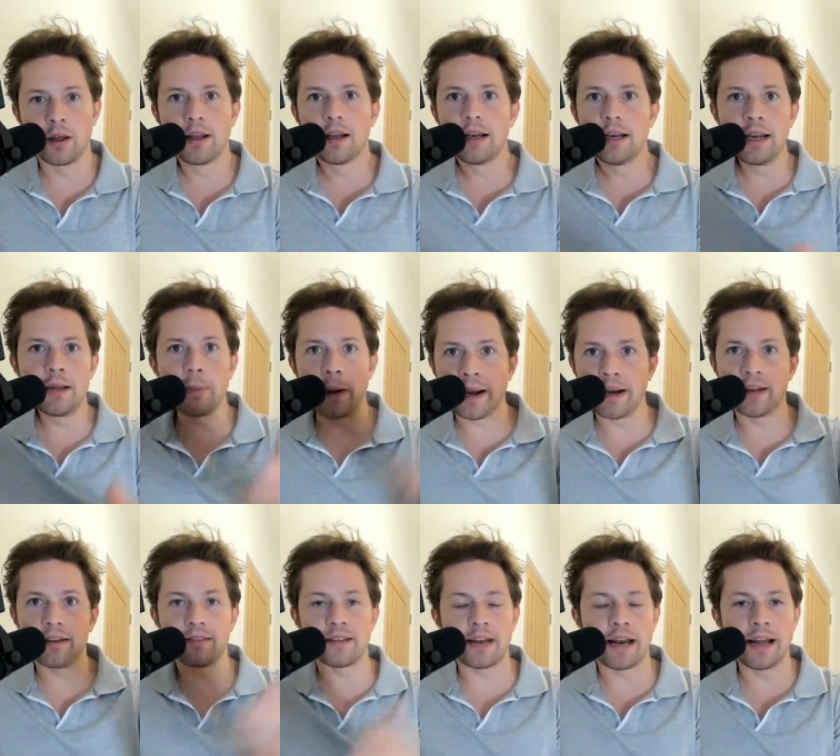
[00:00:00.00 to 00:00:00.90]
Liban
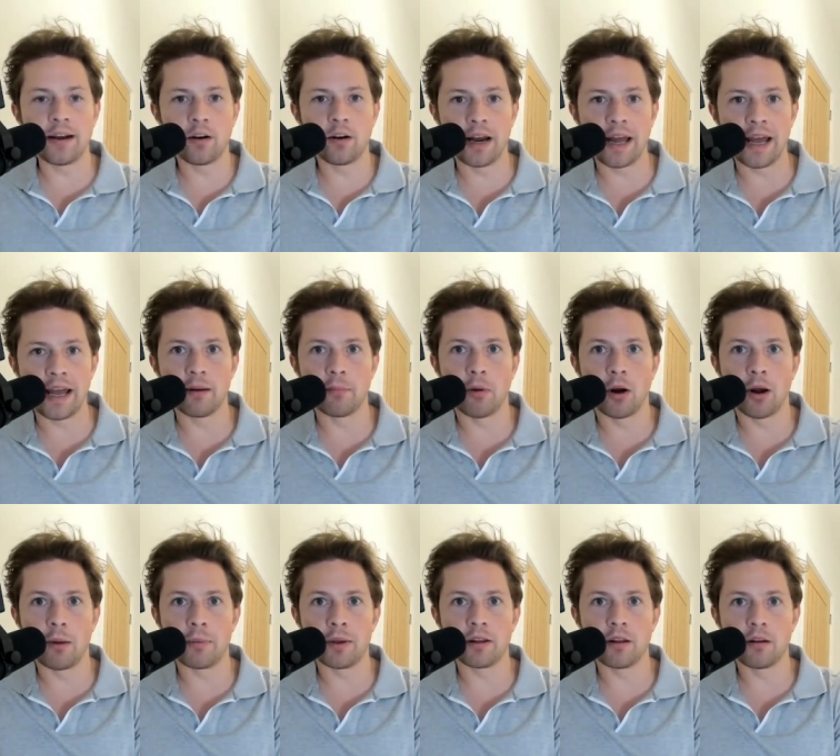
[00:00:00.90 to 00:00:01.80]
hits a nail on the head, in my
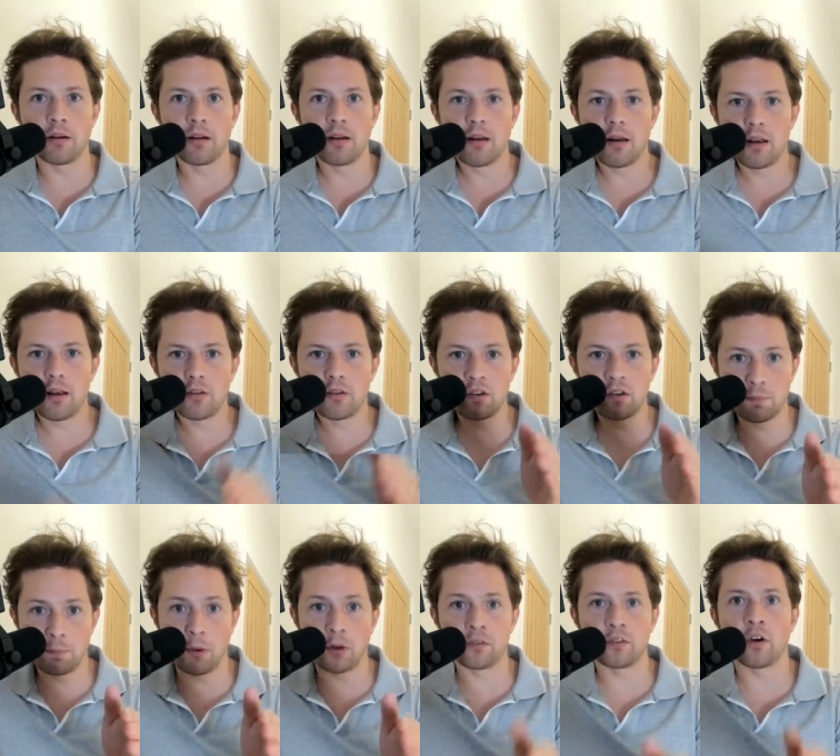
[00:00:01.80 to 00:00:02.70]
opinion.
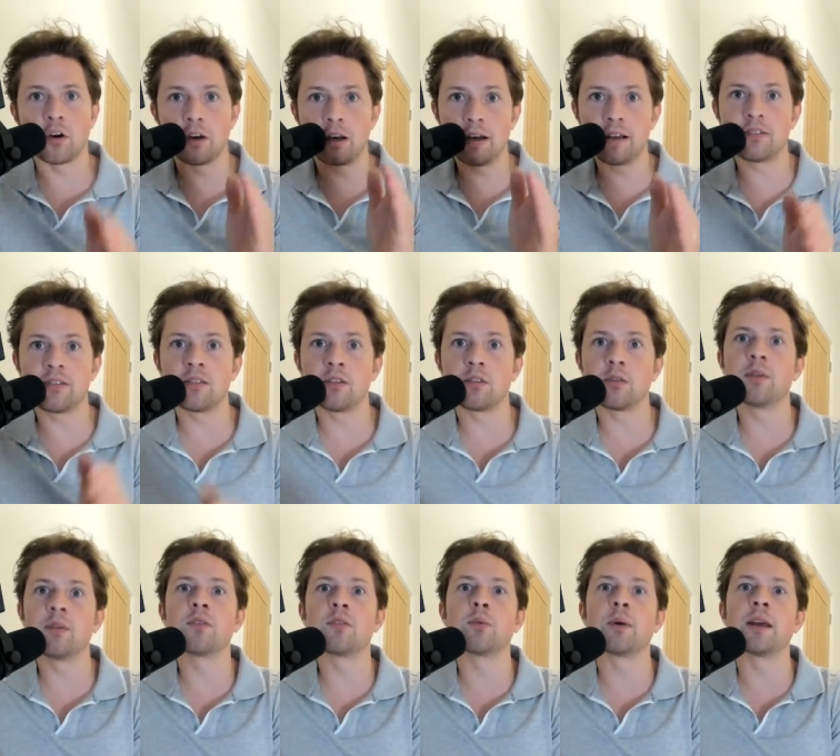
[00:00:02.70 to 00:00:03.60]
Spot on. Listen to
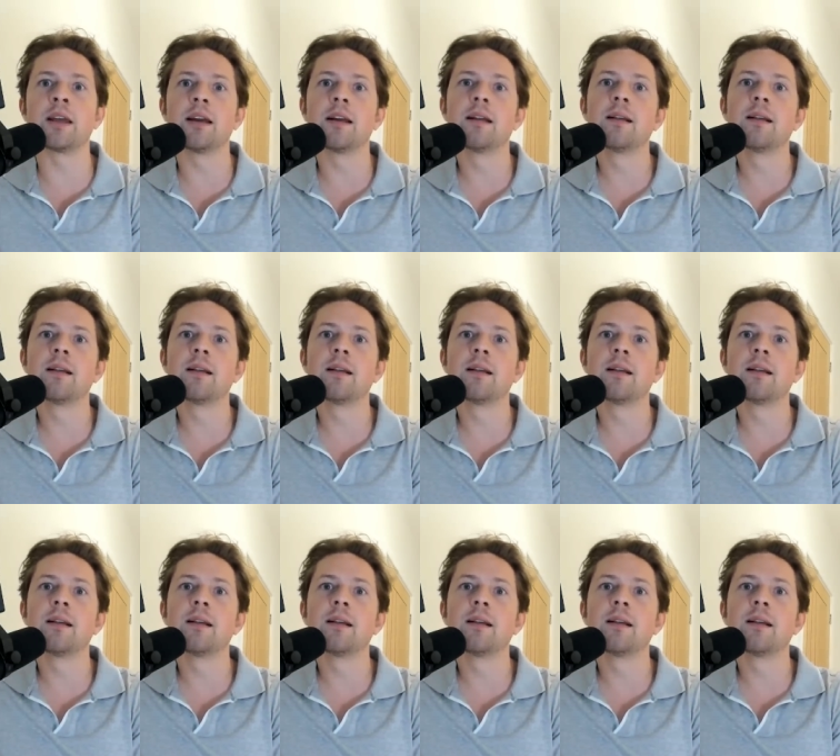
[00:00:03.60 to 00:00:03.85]
his tweet.